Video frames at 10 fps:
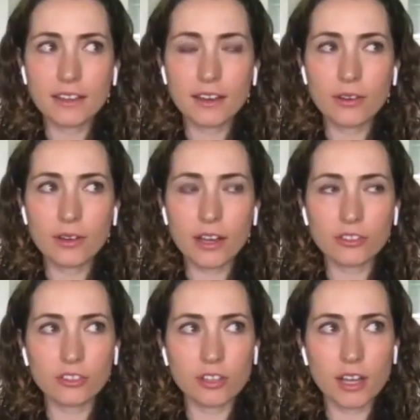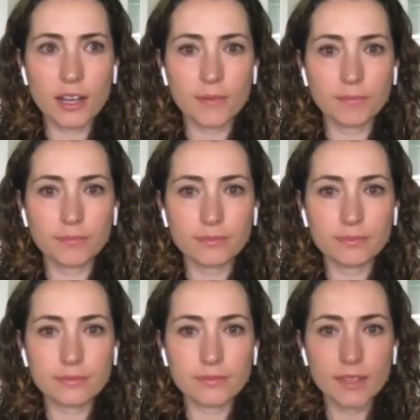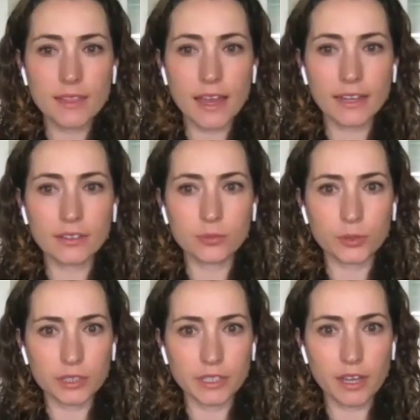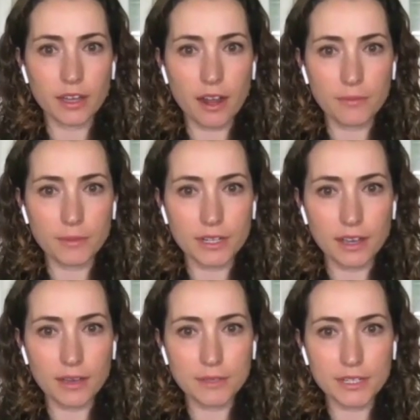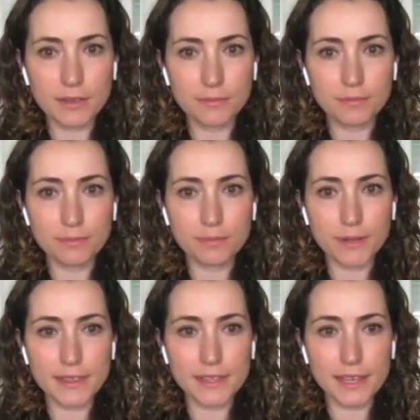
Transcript: Oh gosh, um, that is really. I'm gonna I'm gonna pump